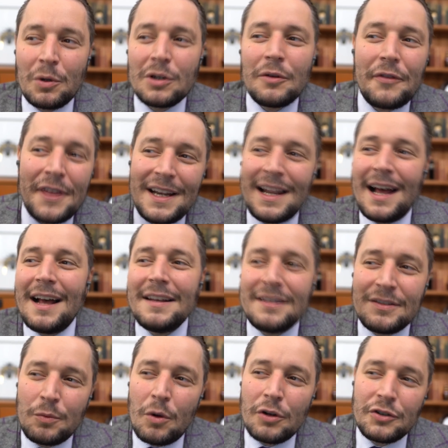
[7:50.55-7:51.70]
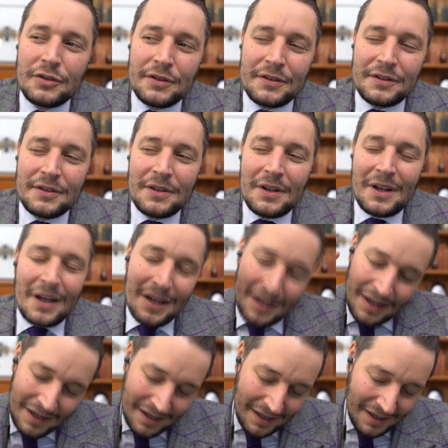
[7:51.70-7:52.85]
one of the last watches
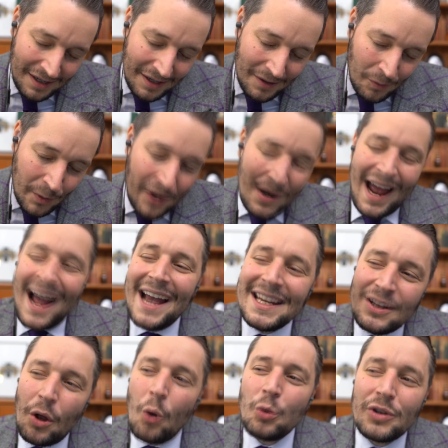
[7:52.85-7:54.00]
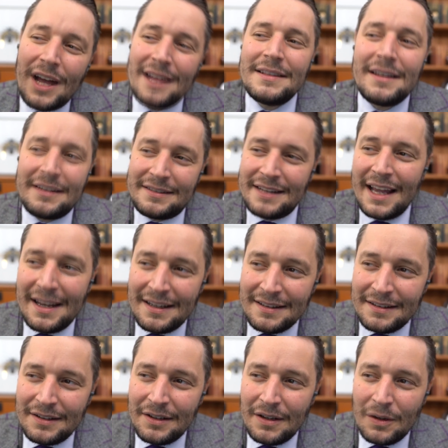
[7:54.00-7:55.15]
where I don't
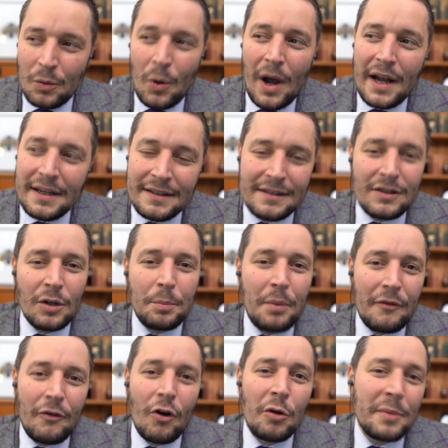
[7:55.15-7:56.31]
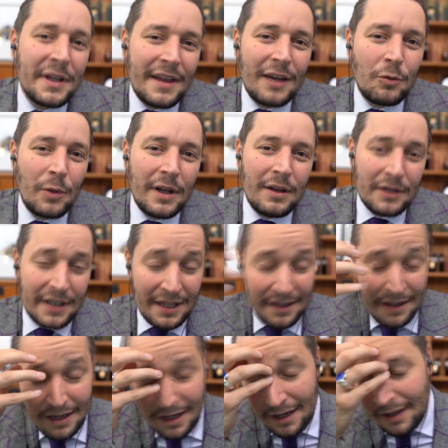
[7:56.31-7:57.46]
understand why it's not performing that well.
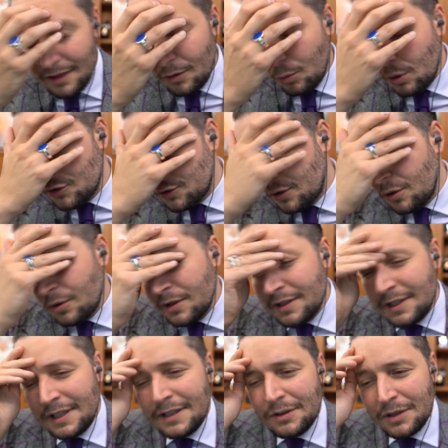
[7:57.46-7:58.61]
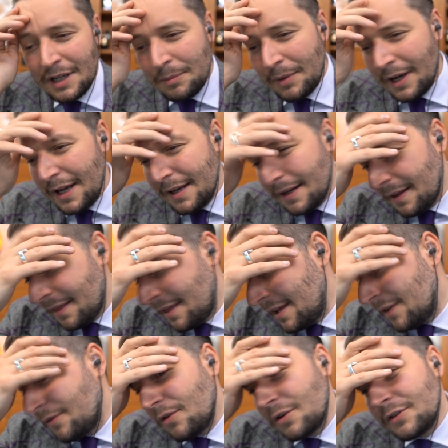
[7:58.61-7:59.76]
Okay, the watch currently you can buy it, I
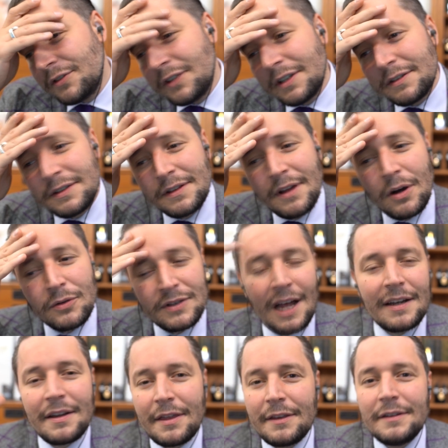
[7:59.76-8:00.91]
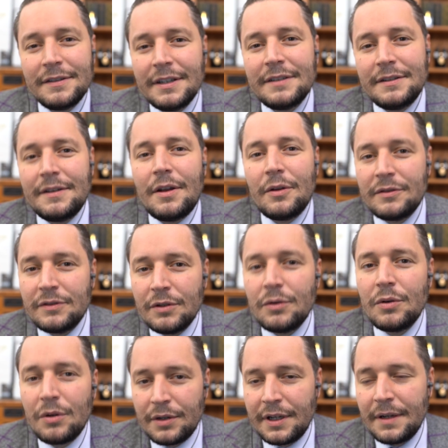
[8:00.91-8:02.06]
think, for 60,000, under 60,000
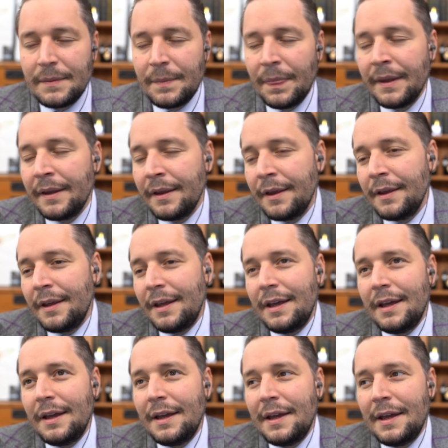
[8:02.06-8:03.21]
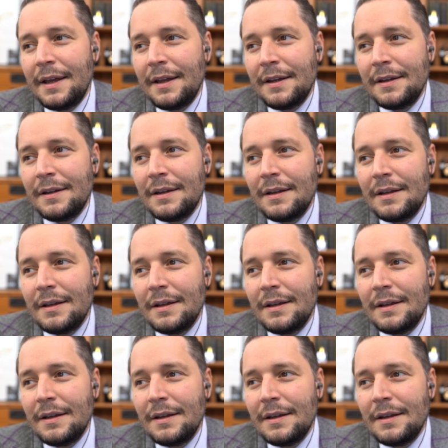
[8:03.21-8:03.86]
euro. Okay, and